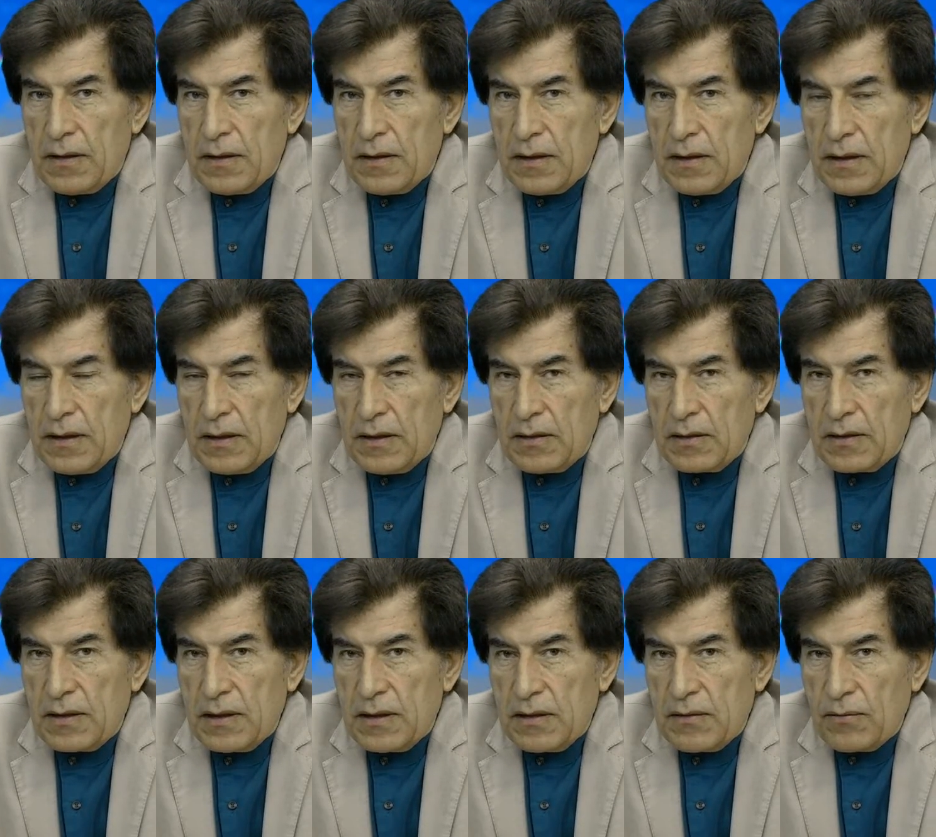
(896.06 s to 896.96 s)

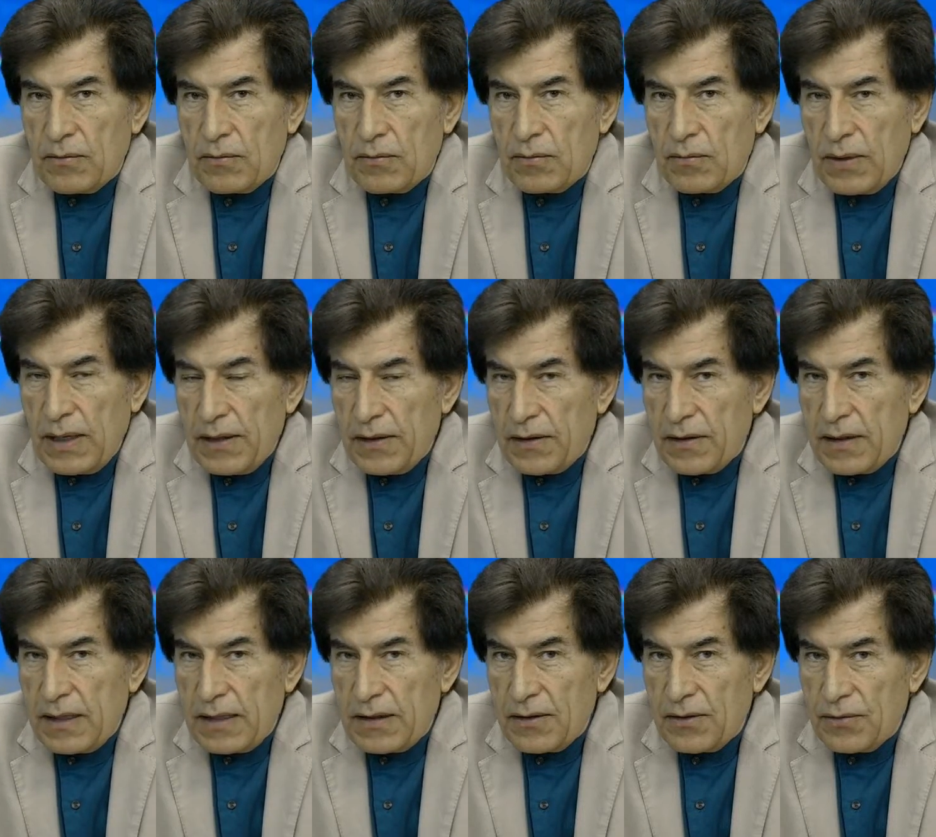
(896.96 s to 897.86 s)

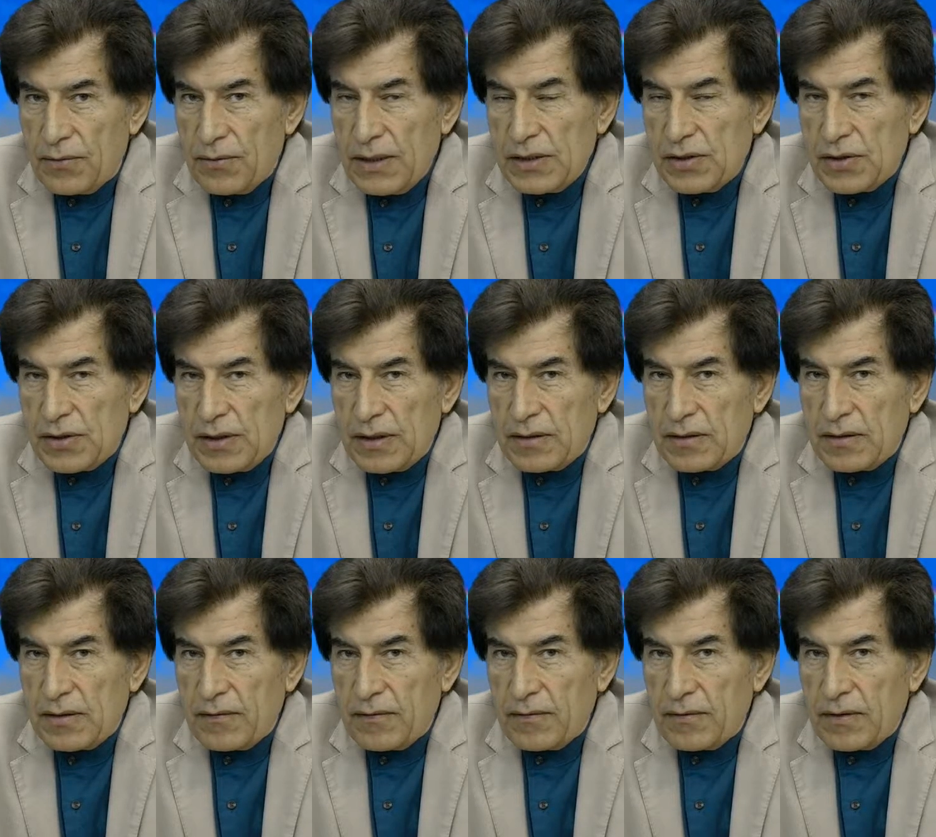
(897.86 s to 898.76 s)
wealth and the
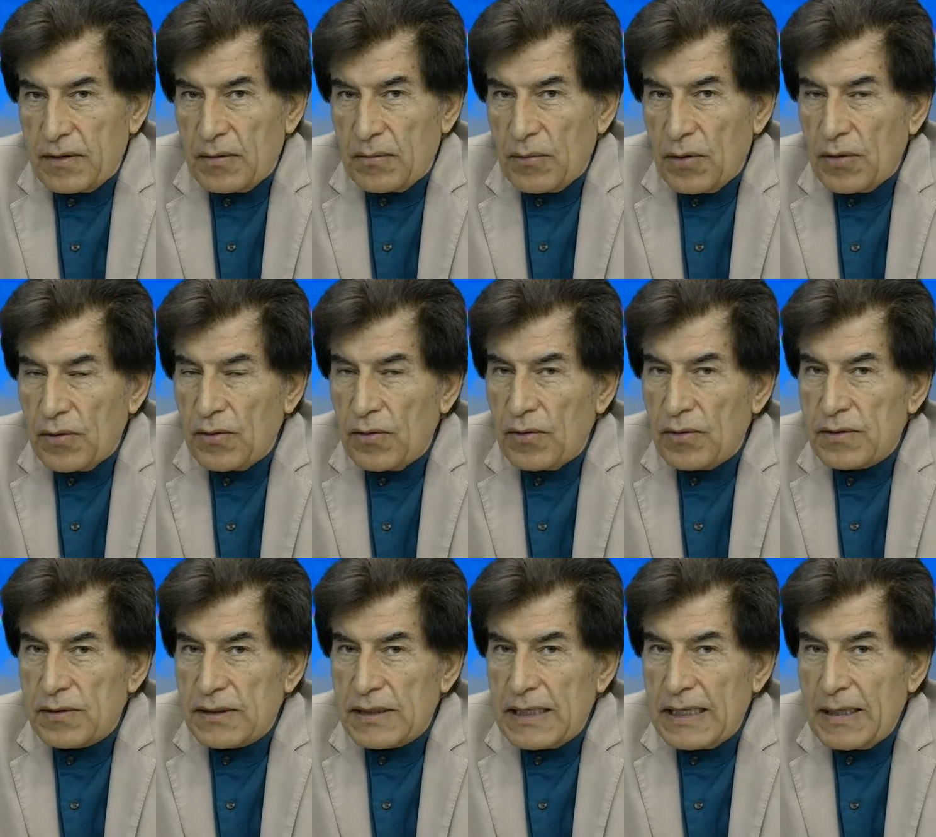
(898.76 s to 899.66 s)
richness of the
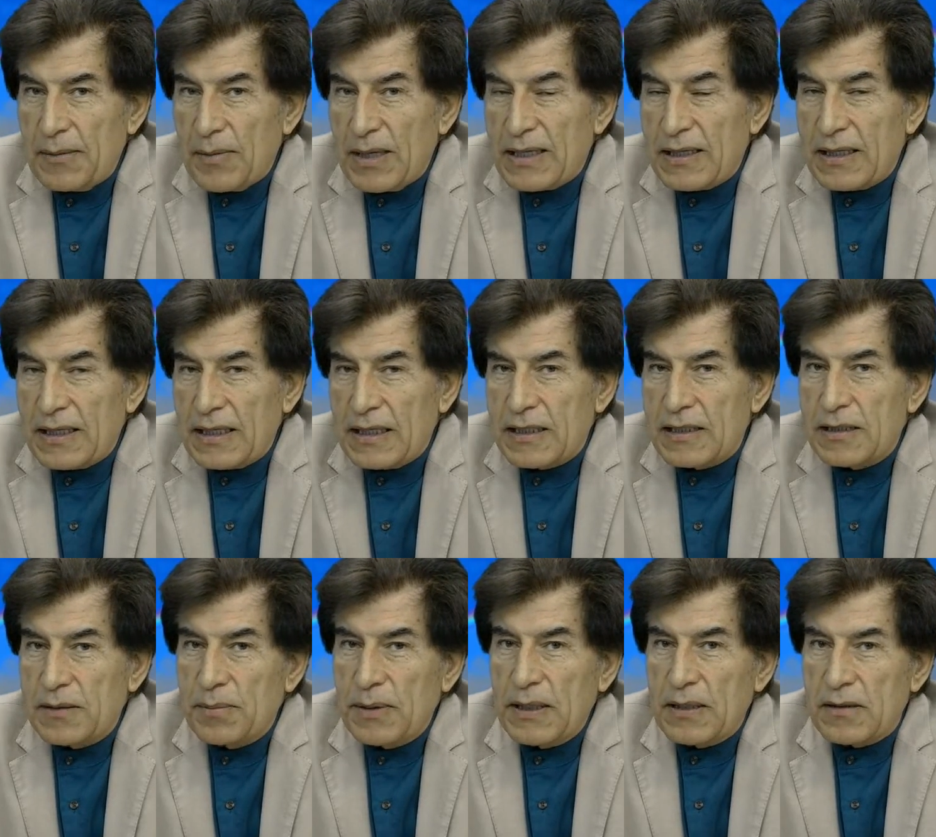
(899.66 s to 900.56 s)
Mughals came at the
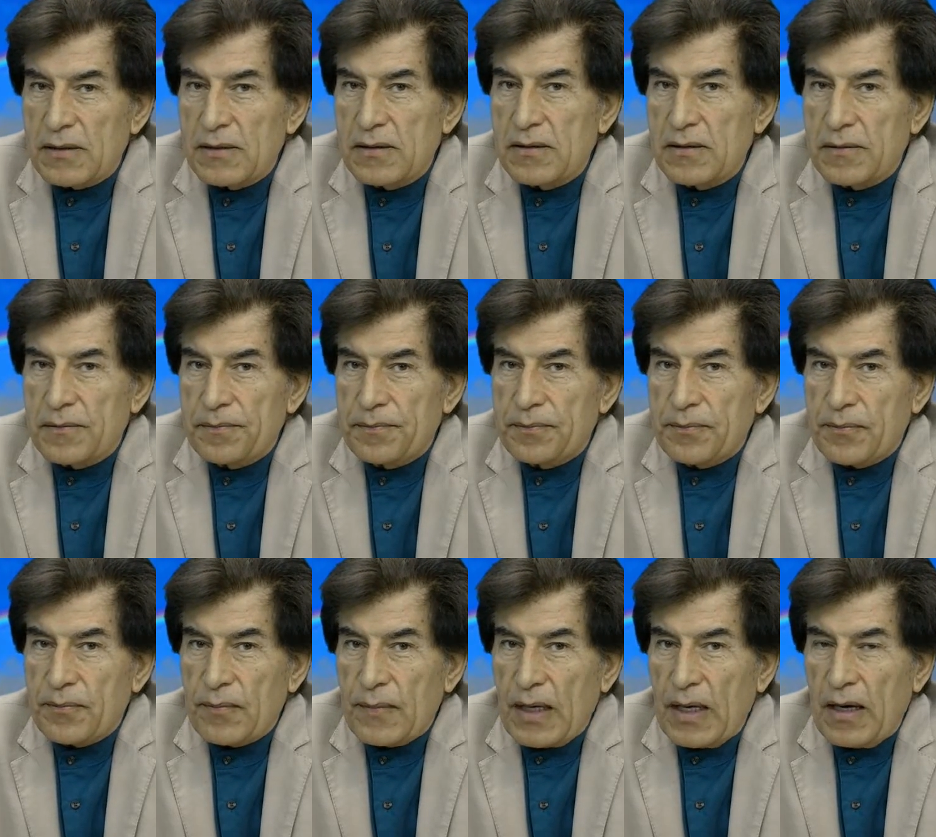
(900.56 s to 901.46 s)
expense
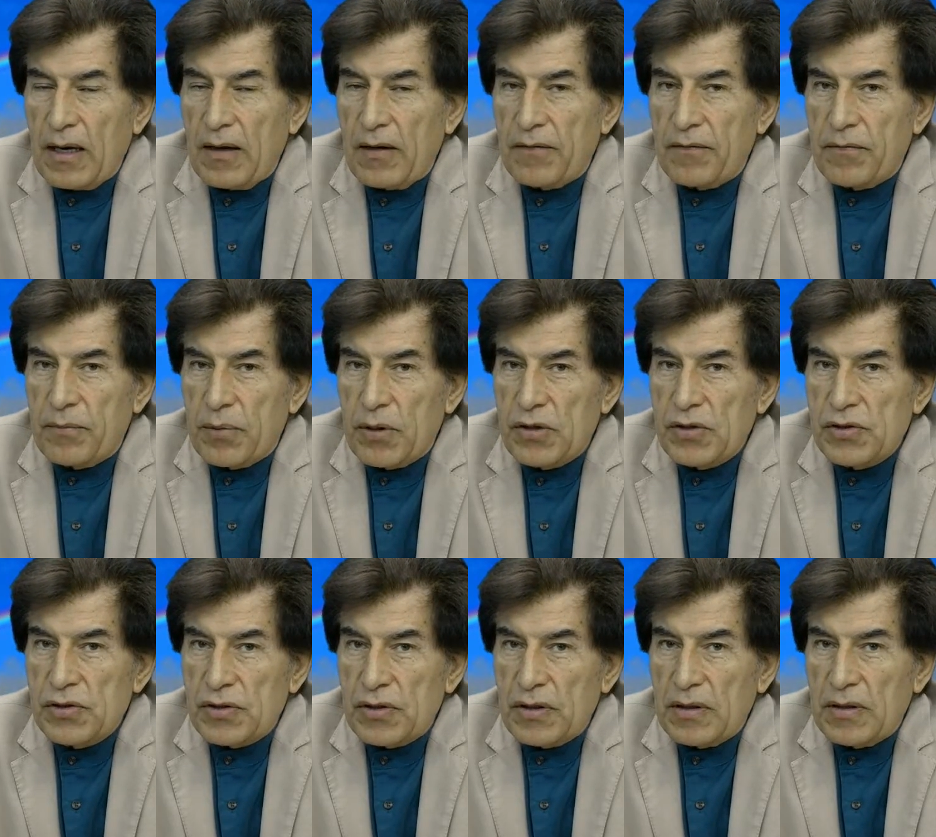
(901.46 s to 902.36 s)
of
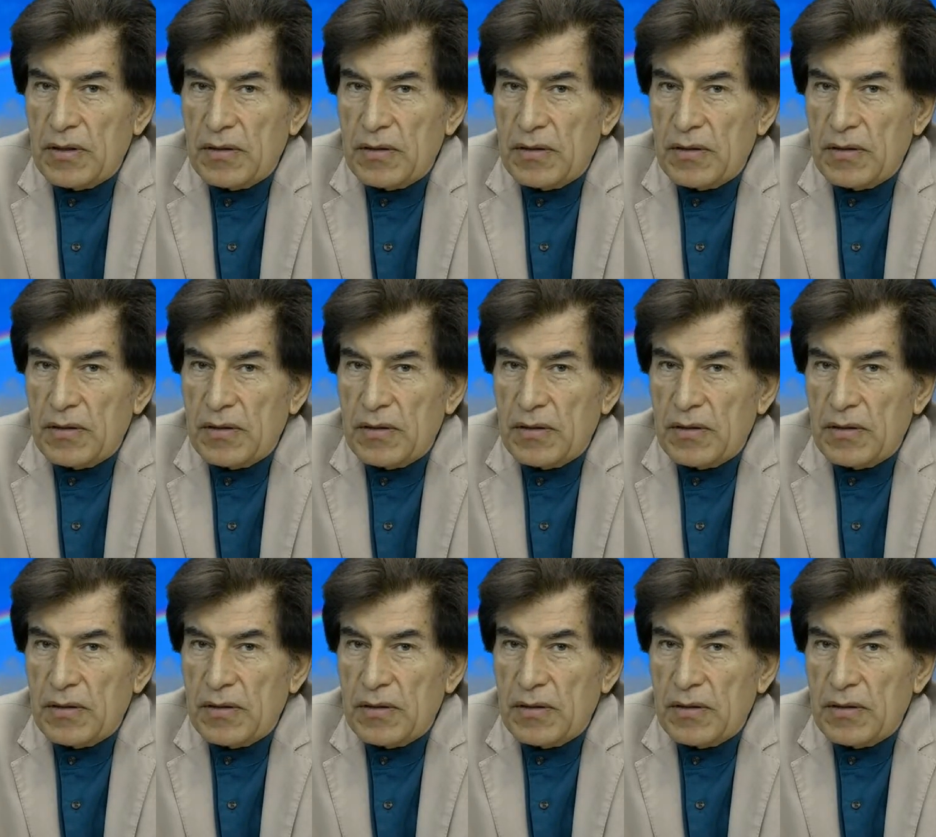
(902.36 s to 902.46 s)
Persia